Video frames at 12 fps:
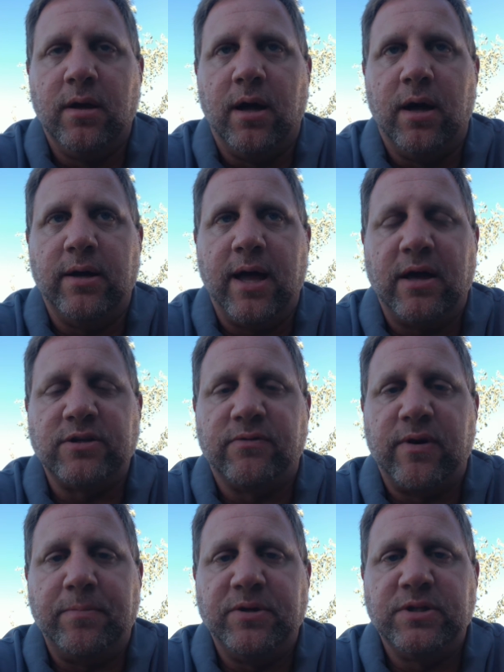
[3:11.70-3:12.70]
A House
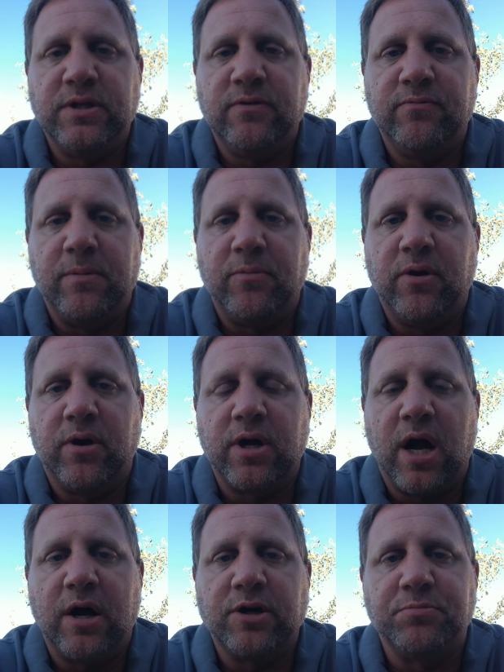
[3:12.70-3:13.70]
of Representative member or a
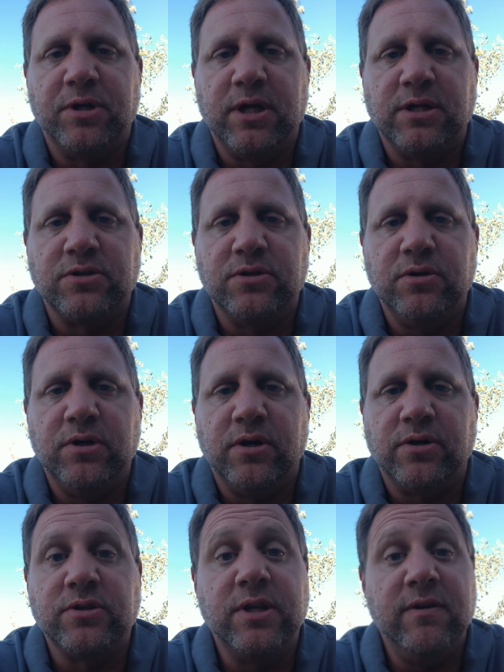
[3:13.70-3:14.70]
congressman gets 2
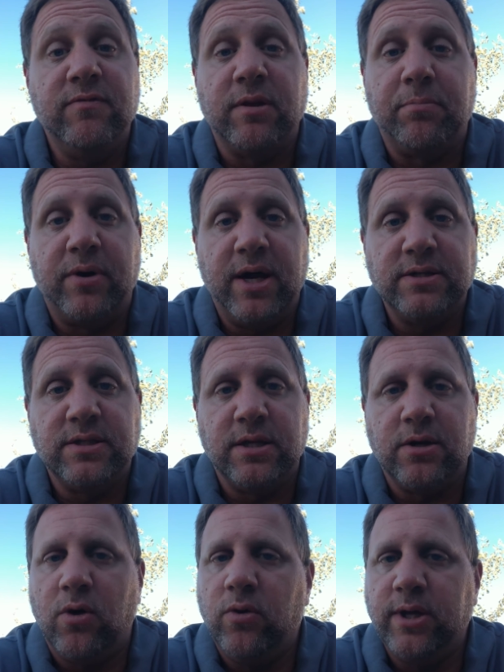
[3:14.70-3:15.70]
years, and even the
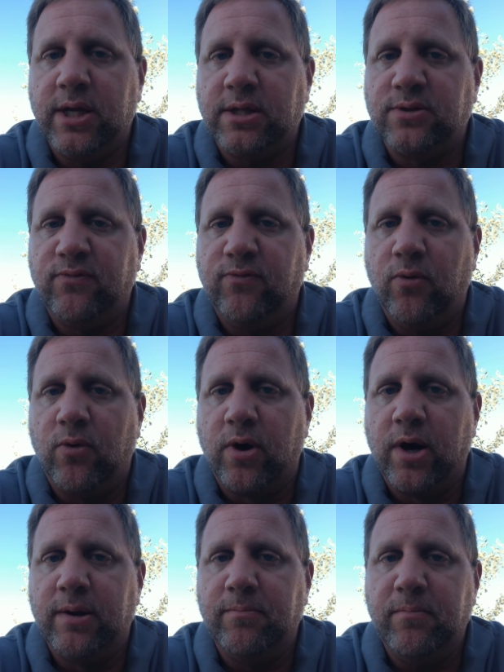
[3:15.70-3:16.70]
president only gets
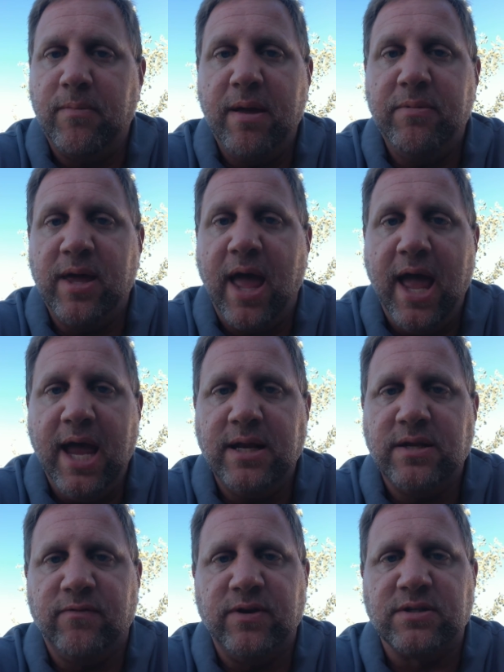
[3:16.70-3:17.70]
4 and maybe
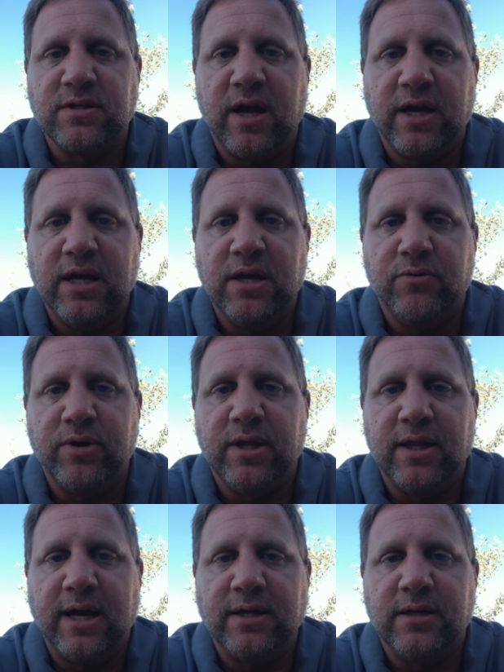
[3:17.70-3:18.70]
8 if he's lucky and
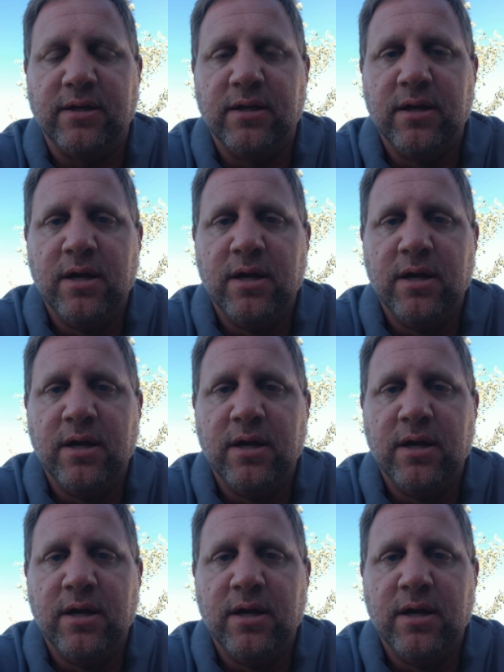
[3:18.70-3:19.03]
reelected.